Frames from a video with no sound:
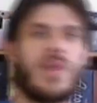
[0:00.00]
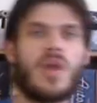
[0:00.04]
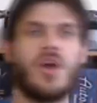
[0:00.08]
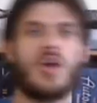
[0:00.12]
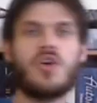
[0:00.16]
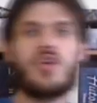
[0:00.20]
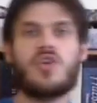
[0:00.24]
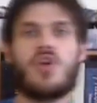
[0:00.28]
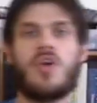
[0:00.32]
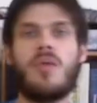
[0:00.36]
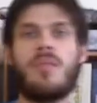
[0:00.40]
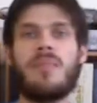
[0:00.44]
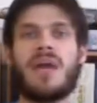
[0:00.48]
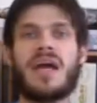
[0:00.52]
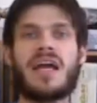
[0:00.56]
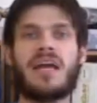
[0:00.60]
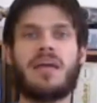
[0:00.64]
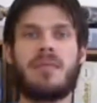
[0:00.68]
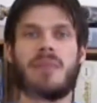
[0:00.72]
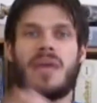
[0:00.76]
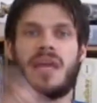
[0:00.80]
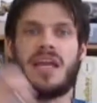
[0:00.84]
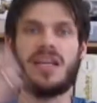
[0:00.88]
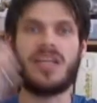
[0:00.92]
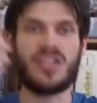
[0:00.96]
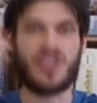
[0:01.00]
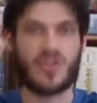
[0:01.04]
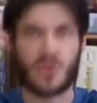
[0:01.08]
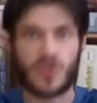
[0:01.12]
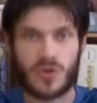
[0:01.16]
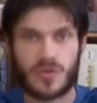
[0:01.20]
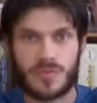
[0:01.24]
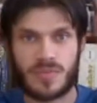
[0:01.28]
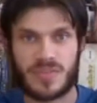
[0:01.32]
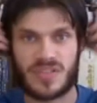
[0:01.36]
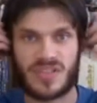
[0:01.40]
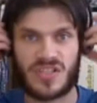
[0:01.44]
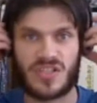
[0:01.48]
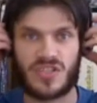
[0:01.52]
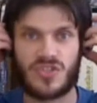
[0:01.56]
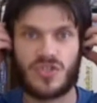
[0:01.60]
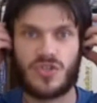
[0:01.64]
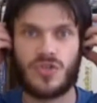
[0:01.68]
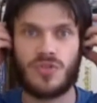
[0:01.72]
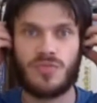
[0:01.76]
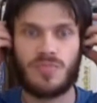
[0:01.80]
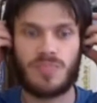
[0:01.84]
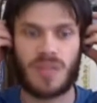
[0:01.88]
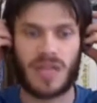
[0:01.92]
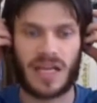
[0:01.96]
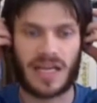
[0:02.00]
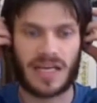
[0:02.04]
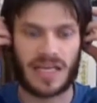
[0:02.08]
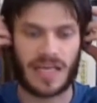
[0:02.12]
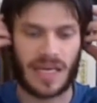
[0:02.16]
figure out why the audio isn't working,